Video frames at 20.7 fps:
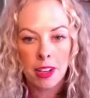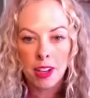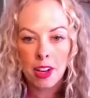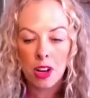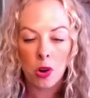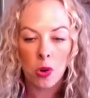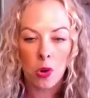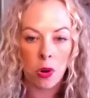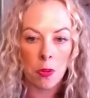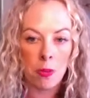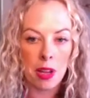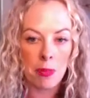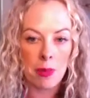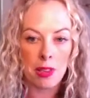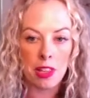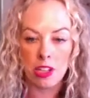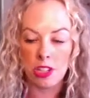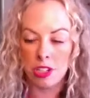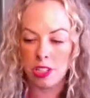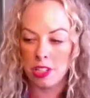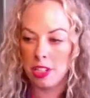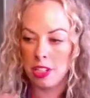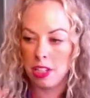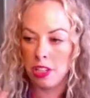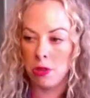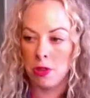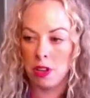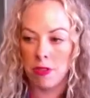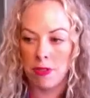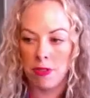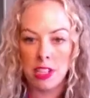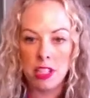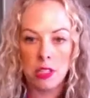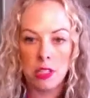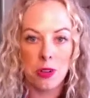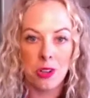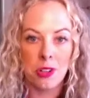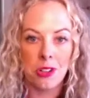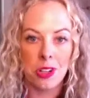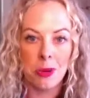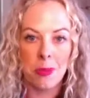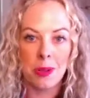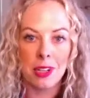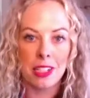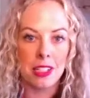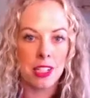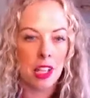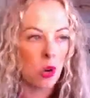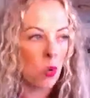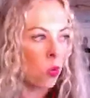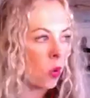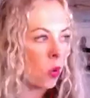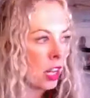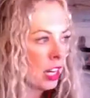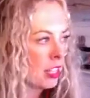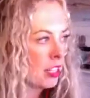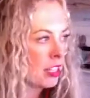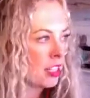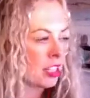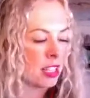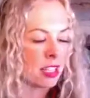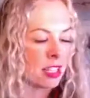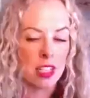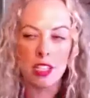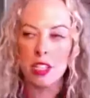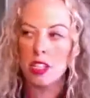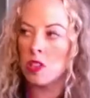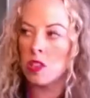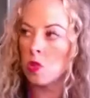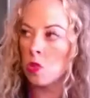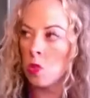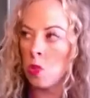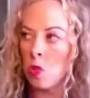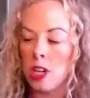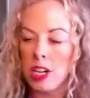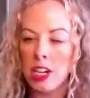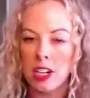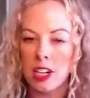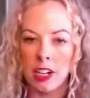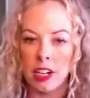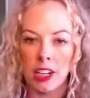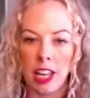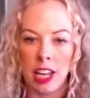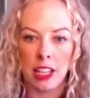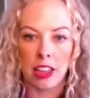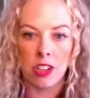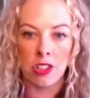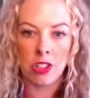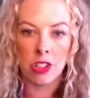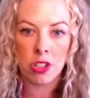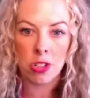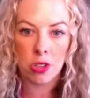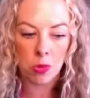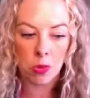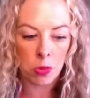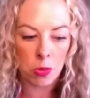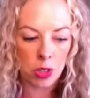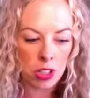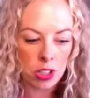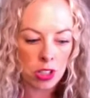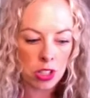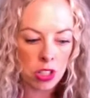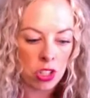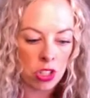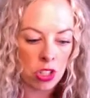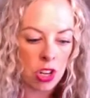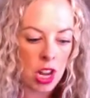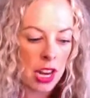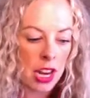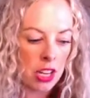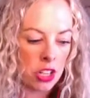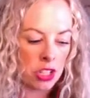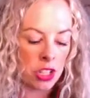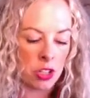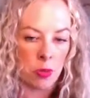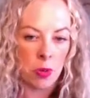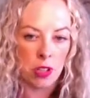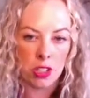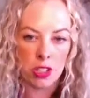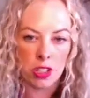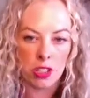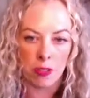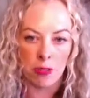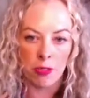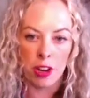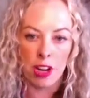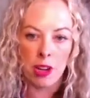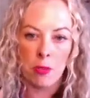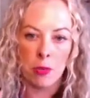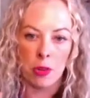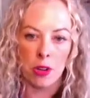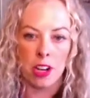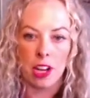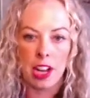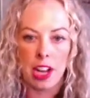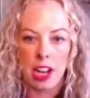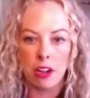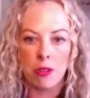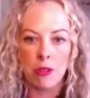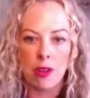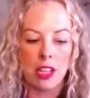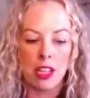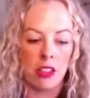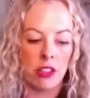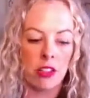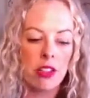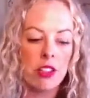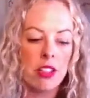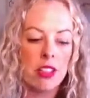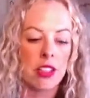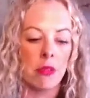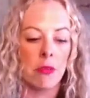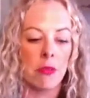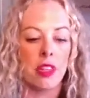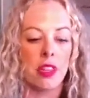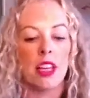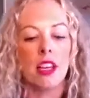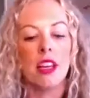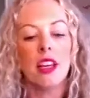Or maybe they just stick you in a Facebook group and it's like, what is this? This is weird. Where's the strategy? Where's the framework? How do I learn something?